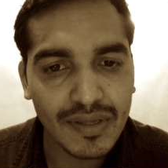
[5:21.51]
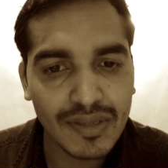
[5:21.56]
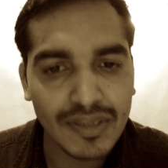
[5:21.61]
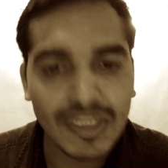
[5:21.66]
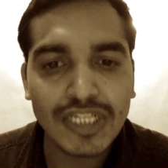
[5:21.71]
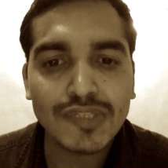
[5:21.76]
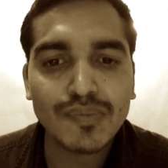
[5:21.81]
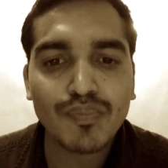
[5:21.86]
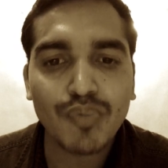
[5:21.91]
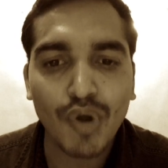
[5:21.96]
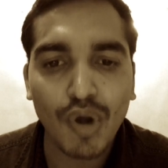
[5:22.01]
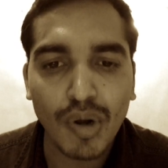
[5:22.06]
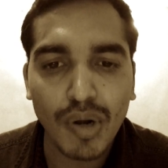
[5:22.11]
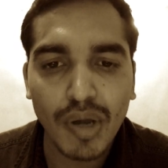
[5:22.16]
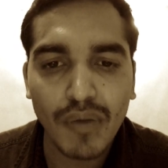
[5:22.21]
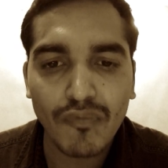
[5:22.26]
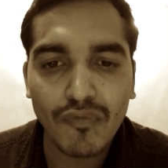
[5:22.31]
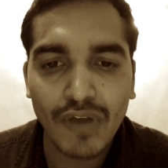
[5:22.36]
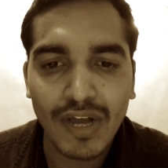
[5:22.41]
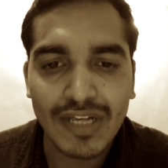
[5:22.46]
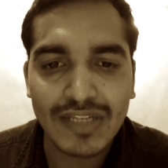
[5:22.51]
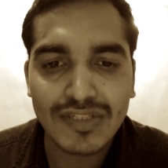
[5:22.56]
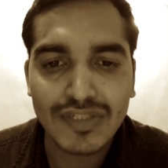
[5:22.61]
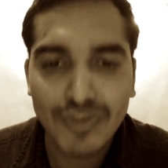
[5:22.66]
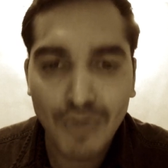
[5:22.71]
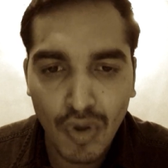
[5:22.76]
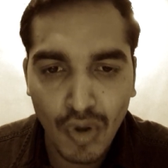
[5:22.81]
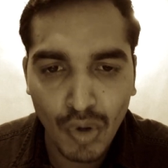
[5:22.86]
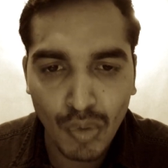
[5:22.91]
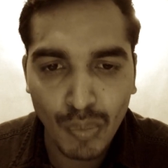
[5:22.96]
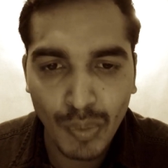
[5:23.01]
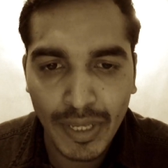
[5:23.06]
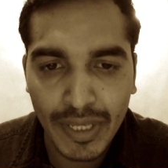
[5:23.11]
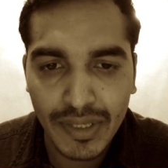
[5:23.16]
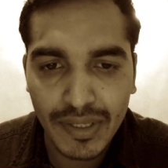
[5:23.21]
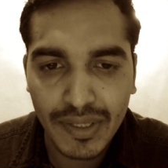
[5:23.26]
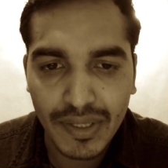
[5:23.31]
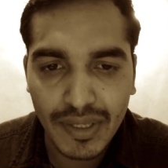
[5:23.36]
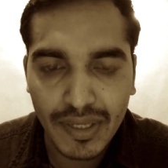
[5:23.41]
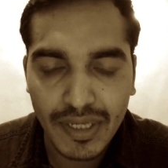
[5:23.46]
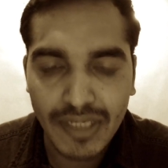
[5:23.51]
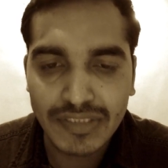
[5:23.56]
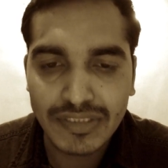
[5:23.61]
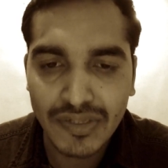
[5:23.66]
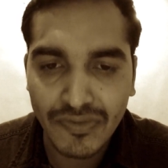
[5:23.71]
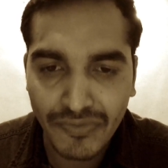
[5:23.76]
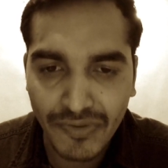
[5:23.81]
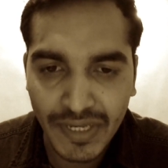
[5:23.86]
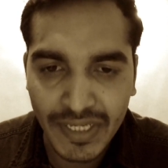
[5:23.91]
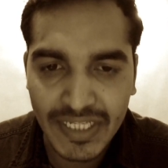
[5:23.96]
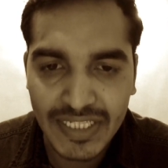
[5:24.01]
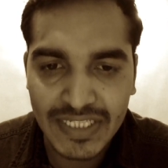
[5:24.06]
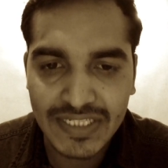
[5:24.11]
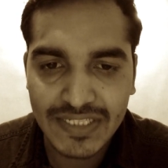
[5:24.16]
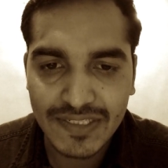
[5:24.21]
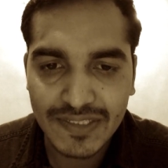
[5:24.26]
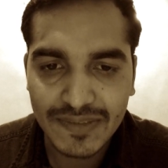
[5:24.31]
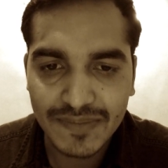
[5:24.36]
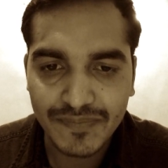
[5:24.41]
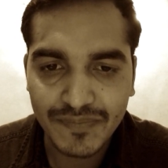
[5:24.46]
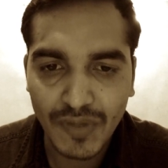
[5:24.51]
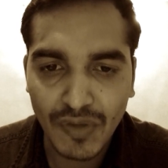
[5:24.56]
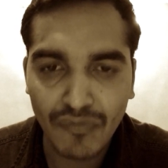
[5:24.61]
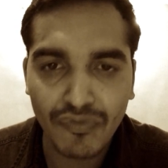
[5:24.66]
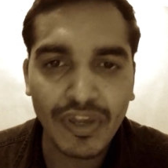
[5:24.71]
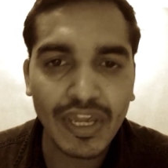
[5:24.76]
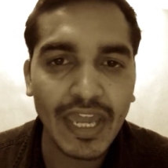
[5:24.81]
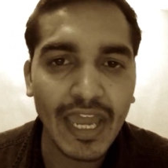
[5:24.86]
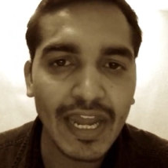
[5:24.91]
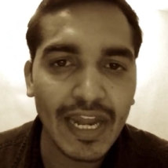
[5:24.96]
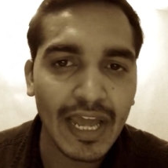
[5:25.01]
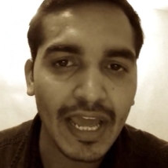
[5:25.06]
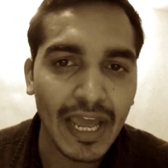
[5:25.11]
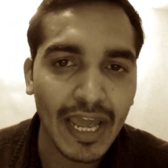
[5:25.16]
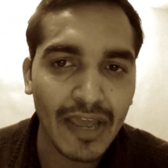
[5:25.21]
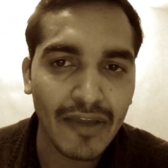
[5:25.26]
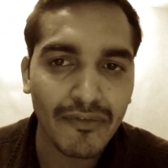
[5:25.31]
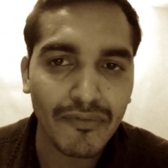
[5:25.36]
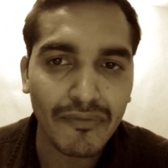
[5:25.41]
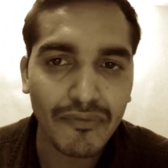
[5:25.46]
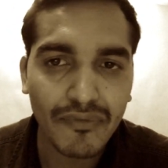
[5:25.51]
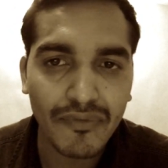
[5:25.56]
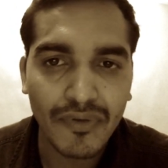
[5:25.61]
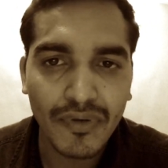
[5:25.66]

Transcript: this problem was solved by interface. We can have